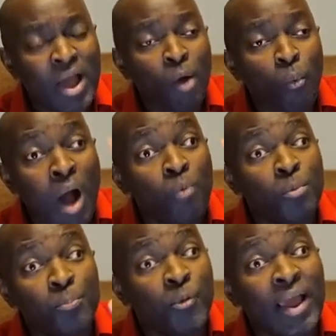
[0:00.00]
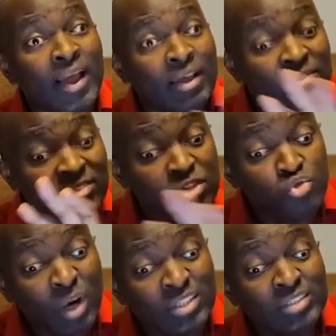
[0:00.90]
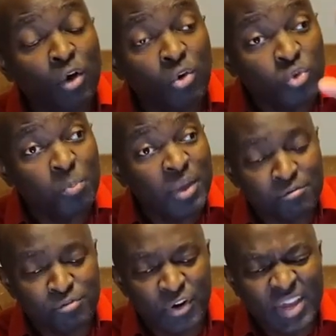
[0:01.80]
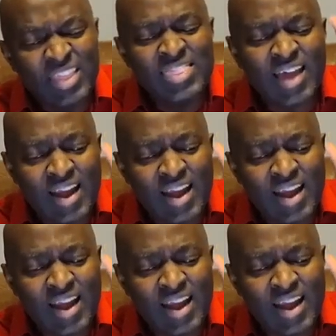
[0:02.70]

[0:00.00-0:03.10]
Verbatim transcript: While we're praying, destructions are going to be averted in the